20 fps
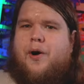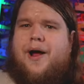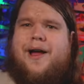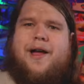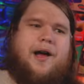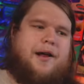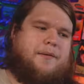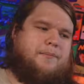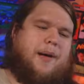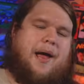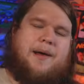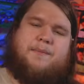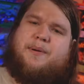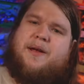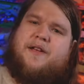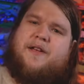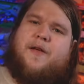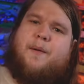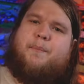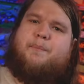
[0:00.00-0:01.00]
the Trion
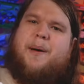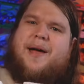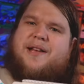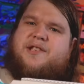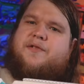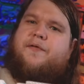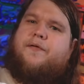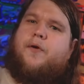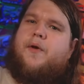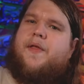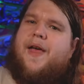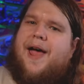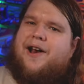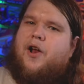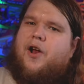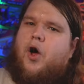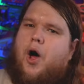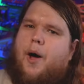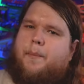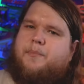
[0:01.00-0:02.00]
might be the best for
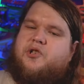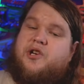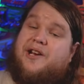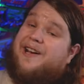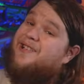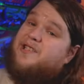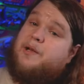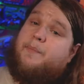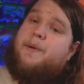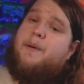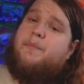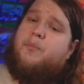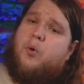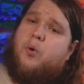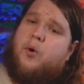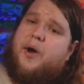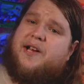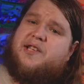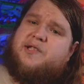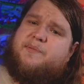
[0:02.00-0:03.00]
that option. It's a
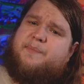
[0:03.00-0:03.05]
bit more